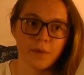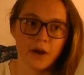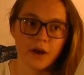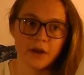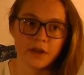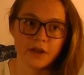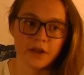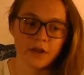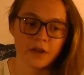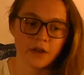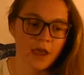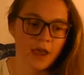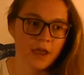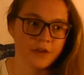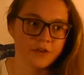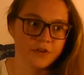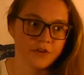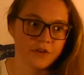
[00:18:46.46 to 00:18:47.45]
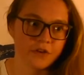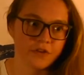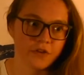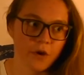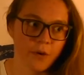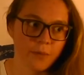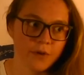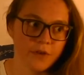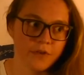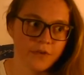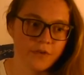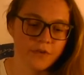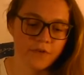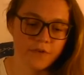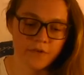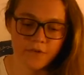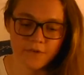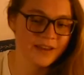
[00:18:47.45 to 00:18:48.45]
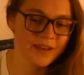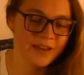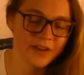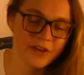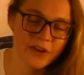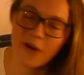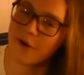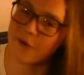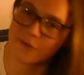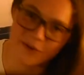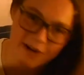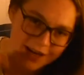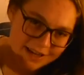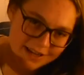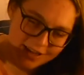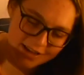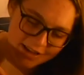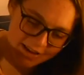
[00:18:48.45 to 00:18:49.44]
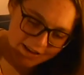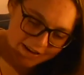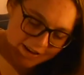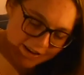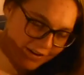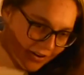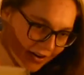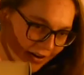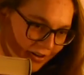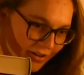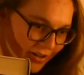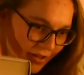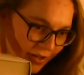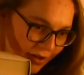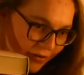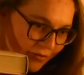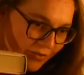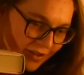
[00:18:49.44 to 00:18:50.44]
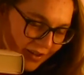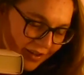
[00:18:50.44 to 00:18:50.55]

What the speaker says: by N.G. Thomas. Not really like the entirety of